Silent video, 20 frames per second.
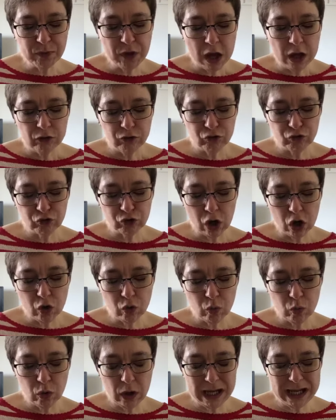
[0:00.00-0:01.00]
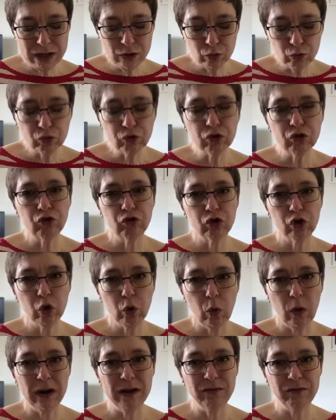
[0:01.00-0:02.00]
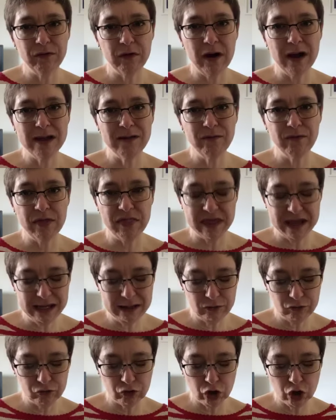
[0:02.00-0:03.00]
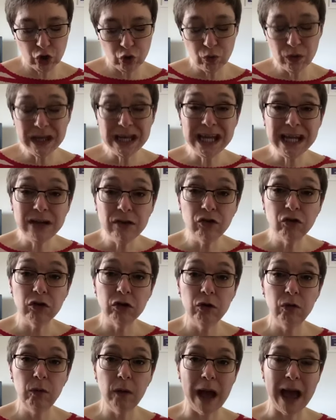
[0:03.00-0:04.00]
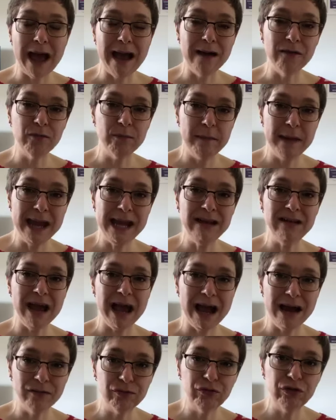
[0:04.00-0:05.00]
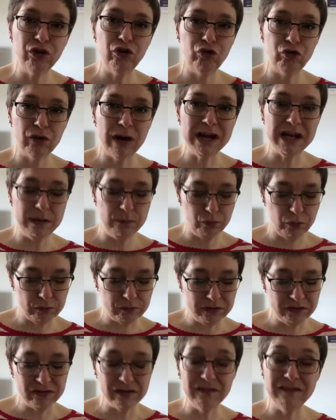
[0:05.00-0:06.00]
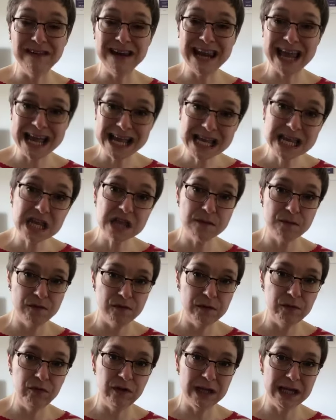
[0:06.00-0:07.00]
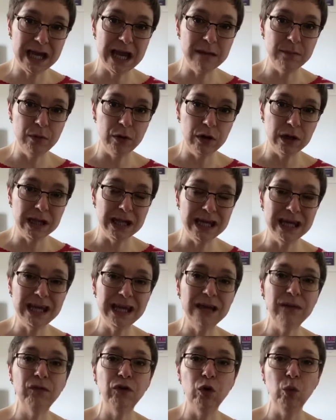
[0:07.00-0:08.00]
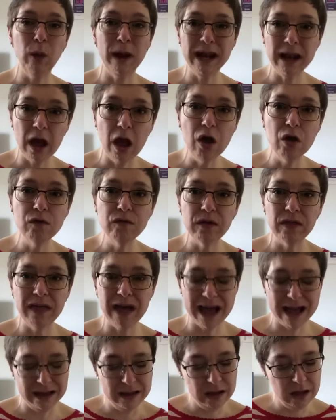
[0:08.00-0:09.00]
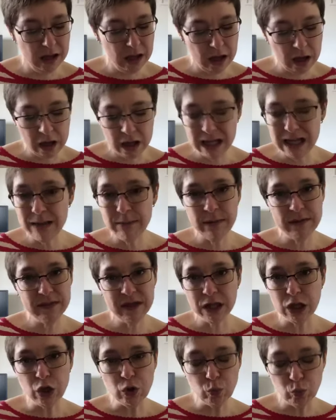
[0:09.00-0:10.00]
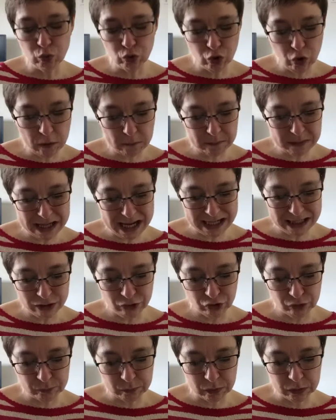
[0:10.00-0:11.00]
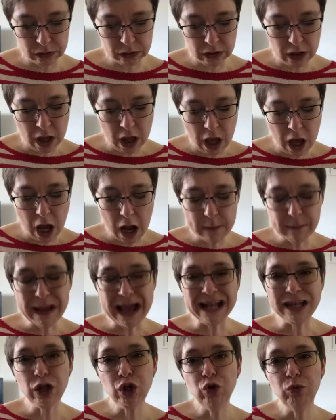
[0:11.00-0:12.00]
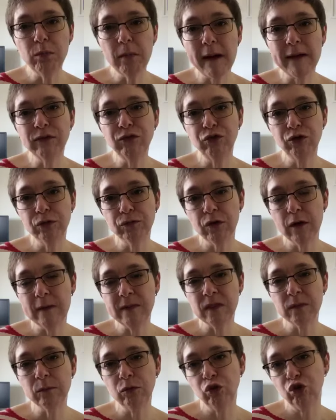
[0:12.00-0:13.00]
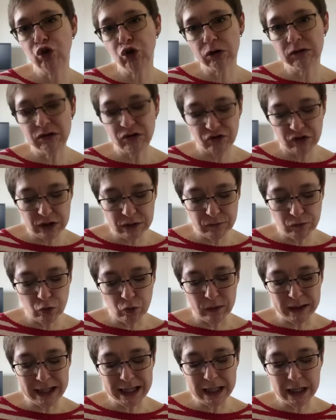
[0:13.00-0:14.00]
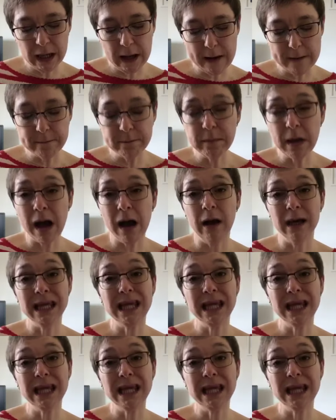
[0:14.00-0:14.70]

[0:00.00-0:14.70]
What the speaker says: So in order to qualify for this, you need to have made average trading profits of less than 50k per year. If you went over that limit, then you will not be eligible. And you must have earned the majority of your income, i.e.